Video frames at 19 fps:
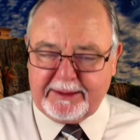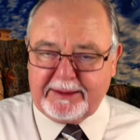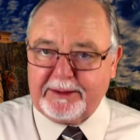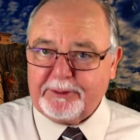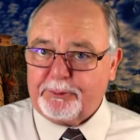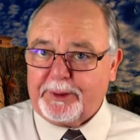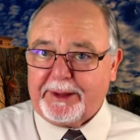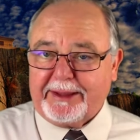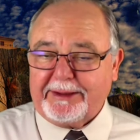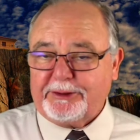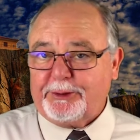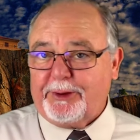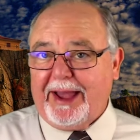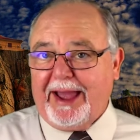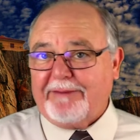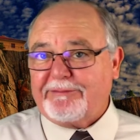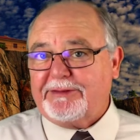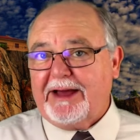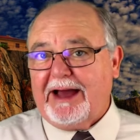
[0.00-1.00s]
We, you
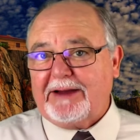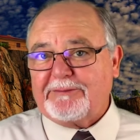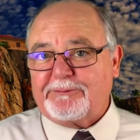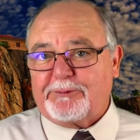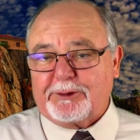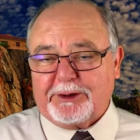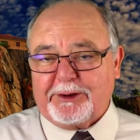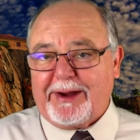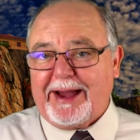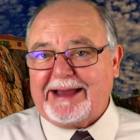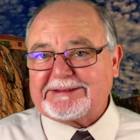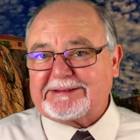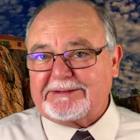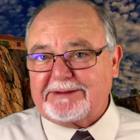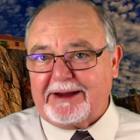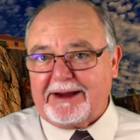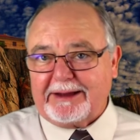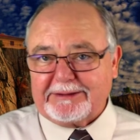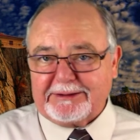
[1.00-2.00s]
have not, for you ask
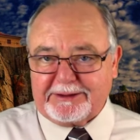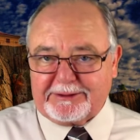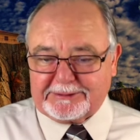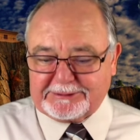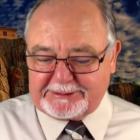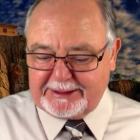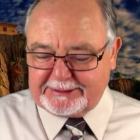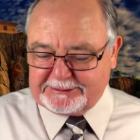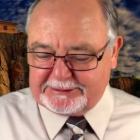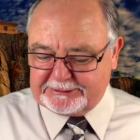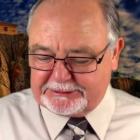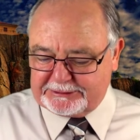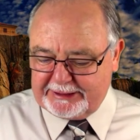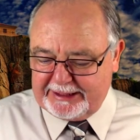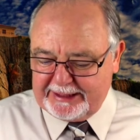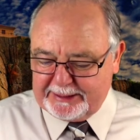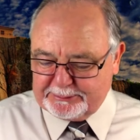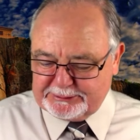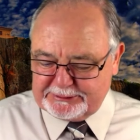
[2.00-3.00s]
not, you know, it says in
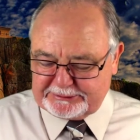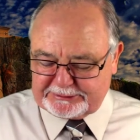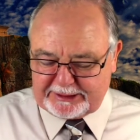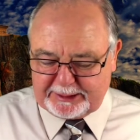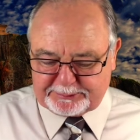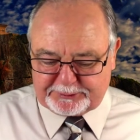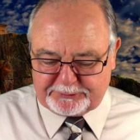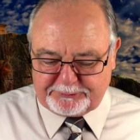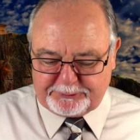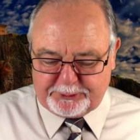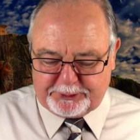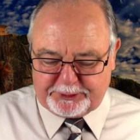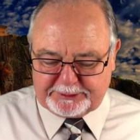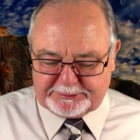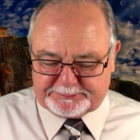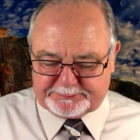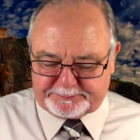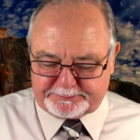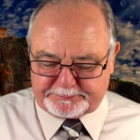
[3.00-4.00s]
James chapter
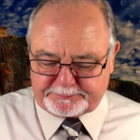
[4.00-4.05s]
four.